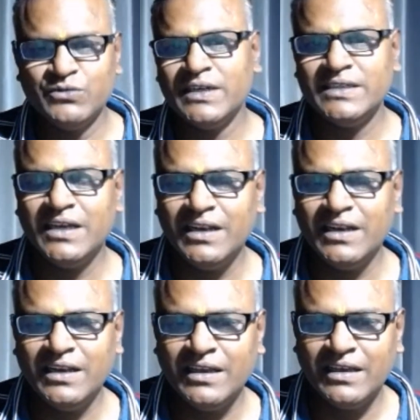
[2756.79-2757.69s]

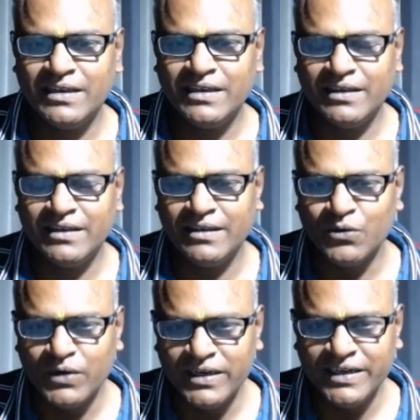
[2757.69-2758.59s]
education,
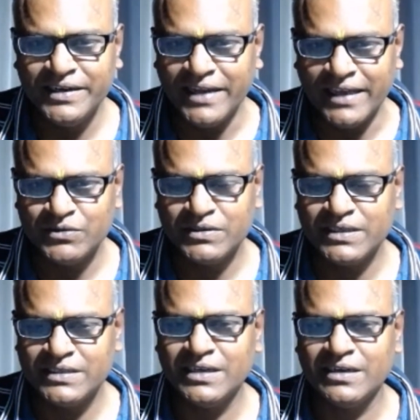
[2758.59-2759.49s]
you need
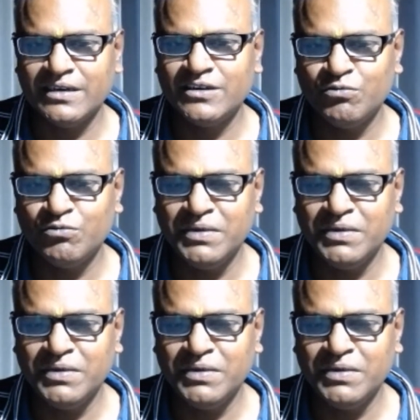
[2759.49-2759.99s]
education to